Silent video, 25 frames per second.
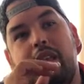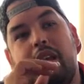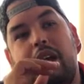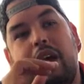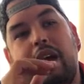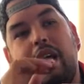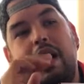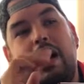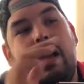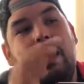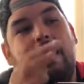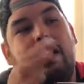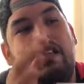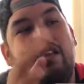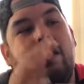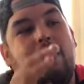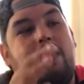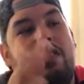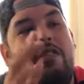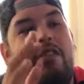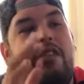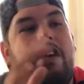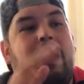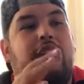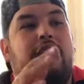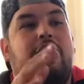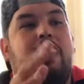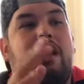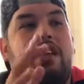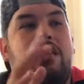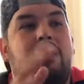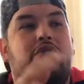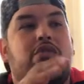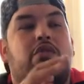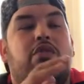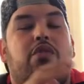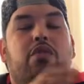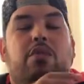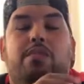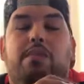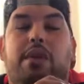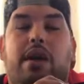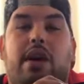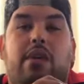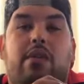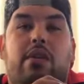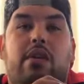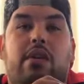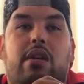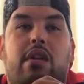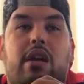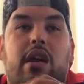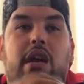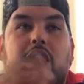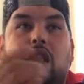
I cannot deal with the fact that he's overpowered,